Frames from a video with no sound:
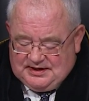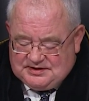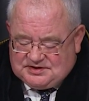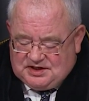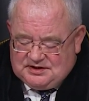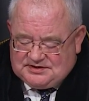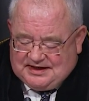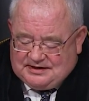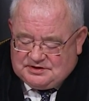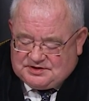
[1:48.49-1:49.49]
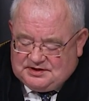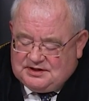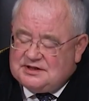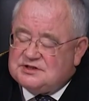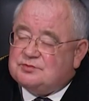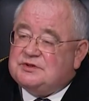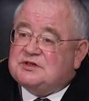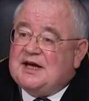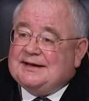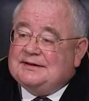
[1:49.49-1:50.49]
and solidarity as we
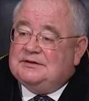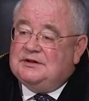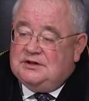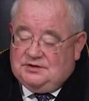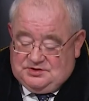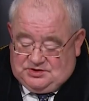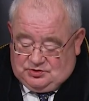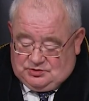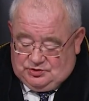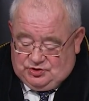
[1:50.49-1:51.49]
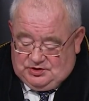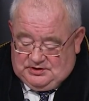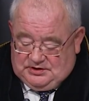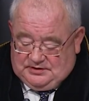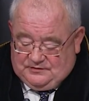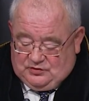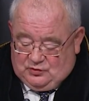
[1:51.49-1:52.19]
tackle the scourge of